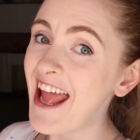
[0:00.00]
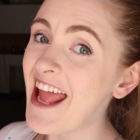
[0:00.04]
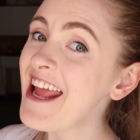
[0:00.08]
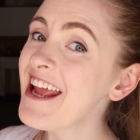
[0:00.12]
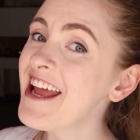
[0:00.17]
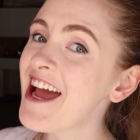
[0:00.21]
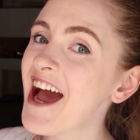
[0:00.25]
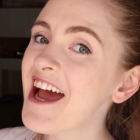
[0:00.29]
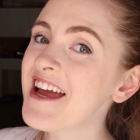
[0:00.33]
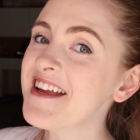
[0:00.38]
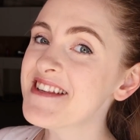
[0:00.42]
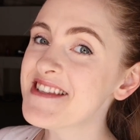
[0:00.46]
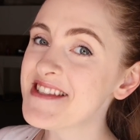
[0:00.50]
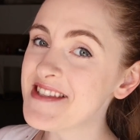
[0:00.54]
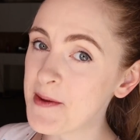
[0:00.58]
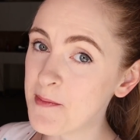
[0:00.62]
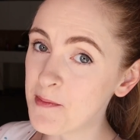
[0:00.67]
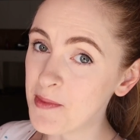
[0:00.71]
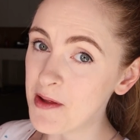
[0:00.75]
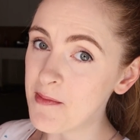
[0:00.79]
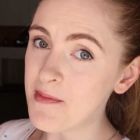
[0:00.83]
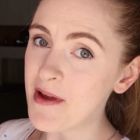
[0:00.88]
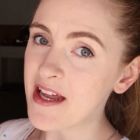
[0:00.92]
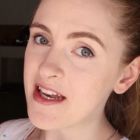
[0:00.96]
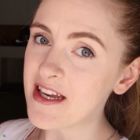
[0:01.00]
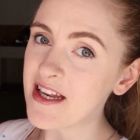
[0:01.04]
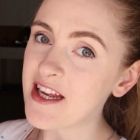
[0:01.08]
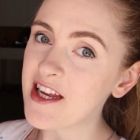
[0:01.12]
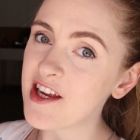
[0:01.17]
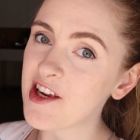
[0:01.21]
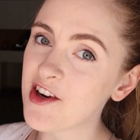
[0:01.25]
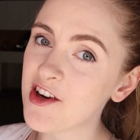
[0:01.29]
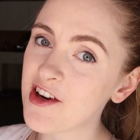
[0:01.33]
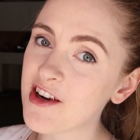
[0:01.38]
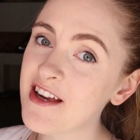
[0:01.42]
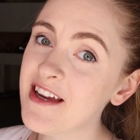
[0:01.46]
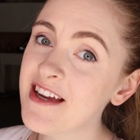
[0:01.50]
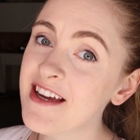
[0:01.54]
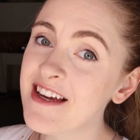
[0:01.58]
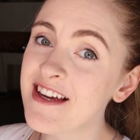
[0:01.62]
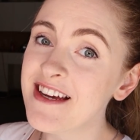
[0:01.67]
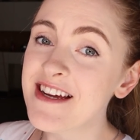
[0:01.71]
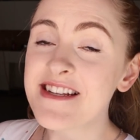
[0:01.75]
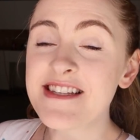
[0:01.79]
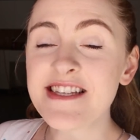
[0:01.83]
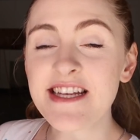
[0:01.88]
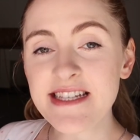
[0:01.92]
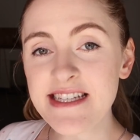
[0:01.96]
Hey guys, Simply Betta here.
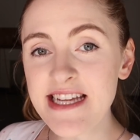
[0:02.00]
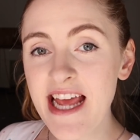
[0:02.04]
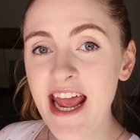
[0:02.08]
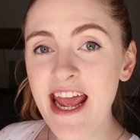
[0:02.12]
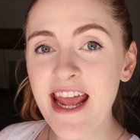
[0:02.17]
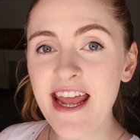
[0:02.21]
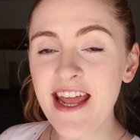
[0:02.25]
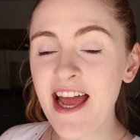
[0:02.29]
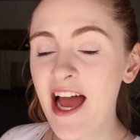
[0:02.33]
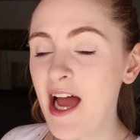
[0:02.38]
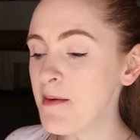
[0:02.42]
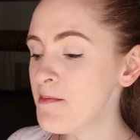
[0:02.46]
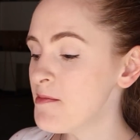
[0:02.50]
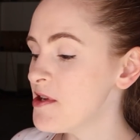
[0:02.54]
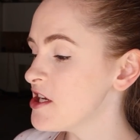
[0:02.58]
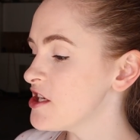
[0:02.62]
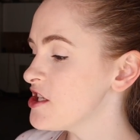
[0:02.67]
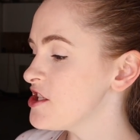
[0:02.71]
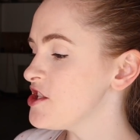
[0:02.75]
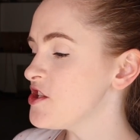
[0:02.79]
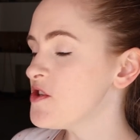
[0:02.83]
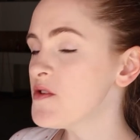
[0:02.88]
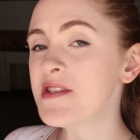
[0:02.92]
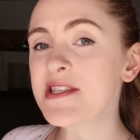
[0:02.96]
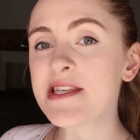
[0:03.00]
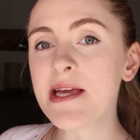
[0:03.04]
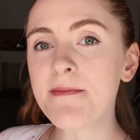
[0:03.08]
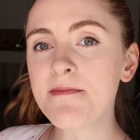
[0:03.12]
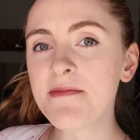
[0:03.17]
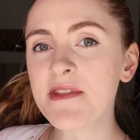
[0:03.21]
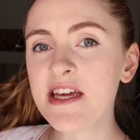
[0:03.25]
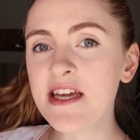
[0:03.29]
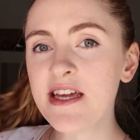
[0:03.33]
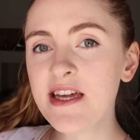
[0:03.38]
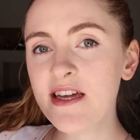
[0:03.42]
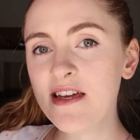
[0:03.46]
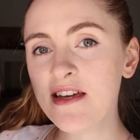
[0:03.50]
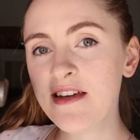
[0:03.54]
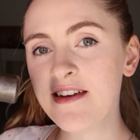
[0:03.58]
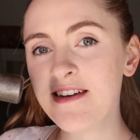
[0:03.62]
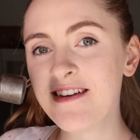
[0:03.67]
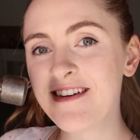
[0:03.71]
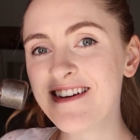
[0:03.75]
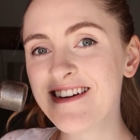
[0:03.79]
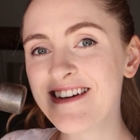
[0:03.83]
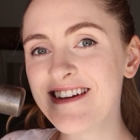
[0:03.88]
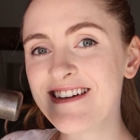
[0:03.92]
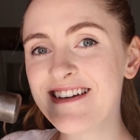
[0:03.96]
Today I'm gonna do something
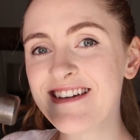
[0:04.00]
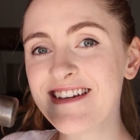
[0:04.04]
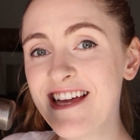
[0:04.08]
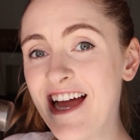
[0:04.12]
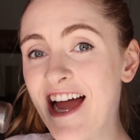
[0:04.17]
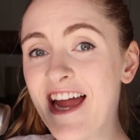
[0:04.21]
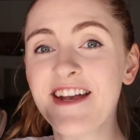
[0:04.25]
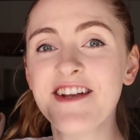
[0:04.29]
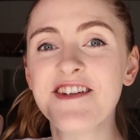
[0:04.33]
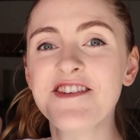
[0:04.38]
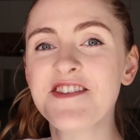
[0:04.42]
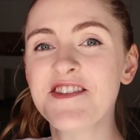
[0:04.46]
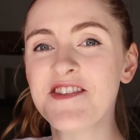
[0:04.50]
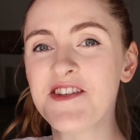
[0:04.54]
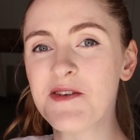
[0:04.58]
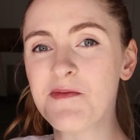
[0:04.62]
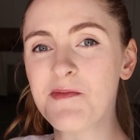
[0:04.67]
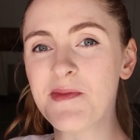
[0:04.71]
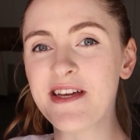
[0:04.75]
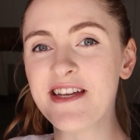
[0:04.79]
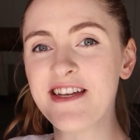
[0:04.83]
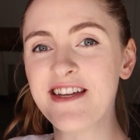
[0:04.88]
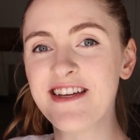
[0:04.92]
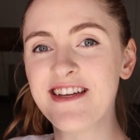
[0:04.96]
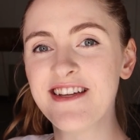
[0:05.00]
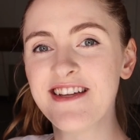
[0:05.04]
kinda stupid.